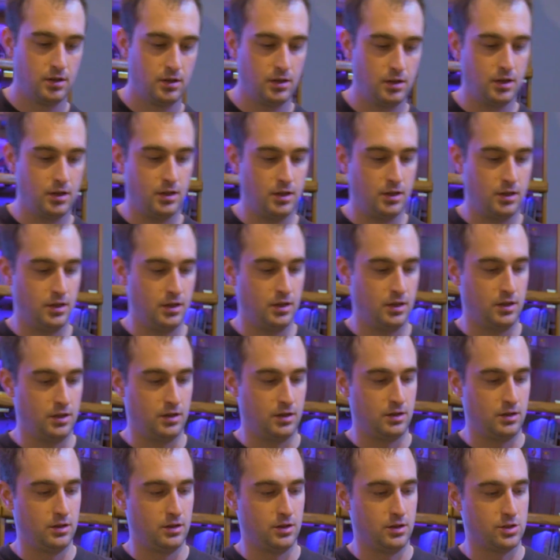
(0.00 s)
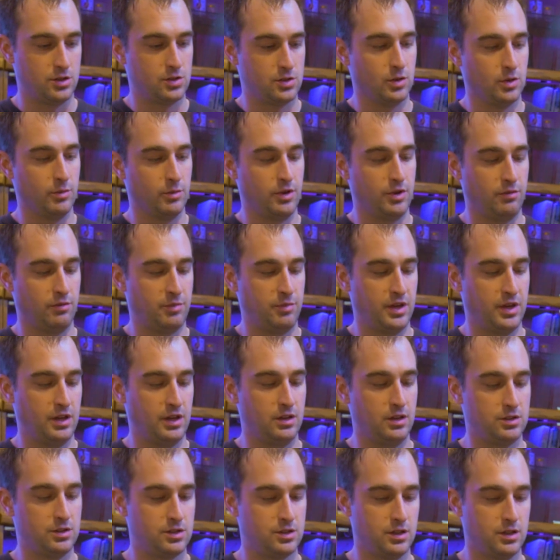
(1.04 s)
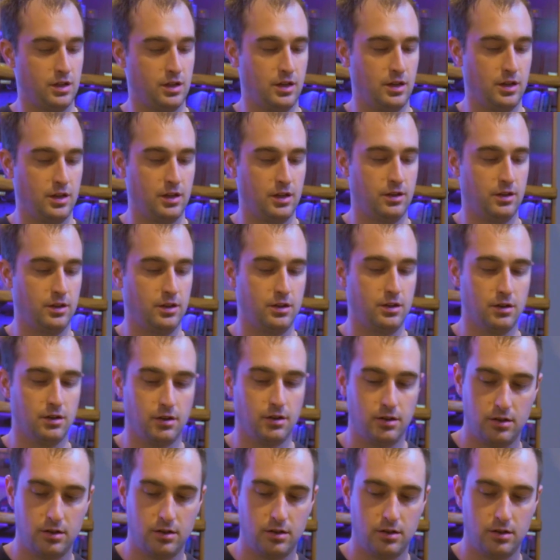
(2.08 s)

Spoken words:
And then an assortment of pens and a highlighter.